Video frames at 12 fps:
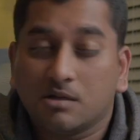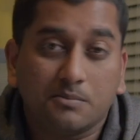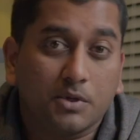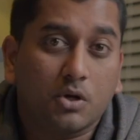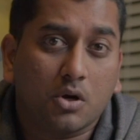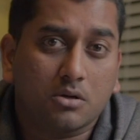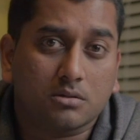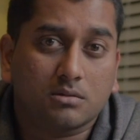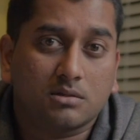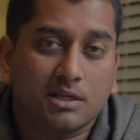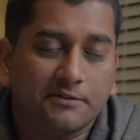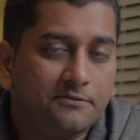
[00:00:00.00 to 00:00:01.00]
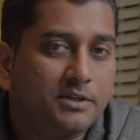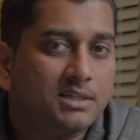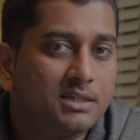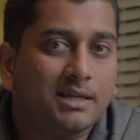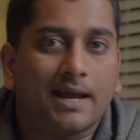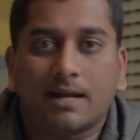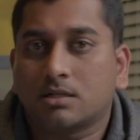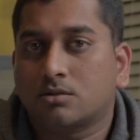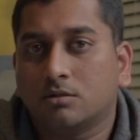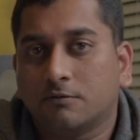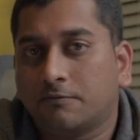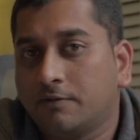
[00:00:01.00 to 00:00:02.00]
because everything adds to
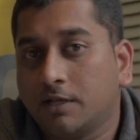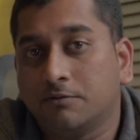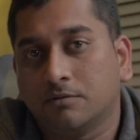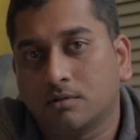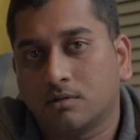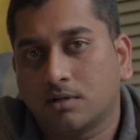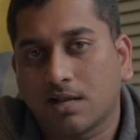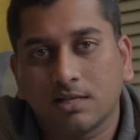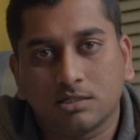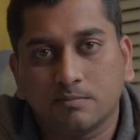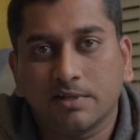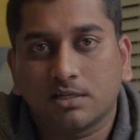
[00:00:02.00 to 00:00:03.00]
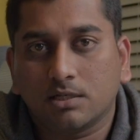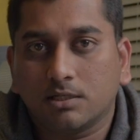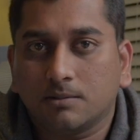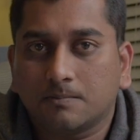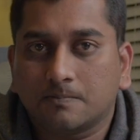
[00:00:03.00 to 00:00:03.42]
the flavor ultimately.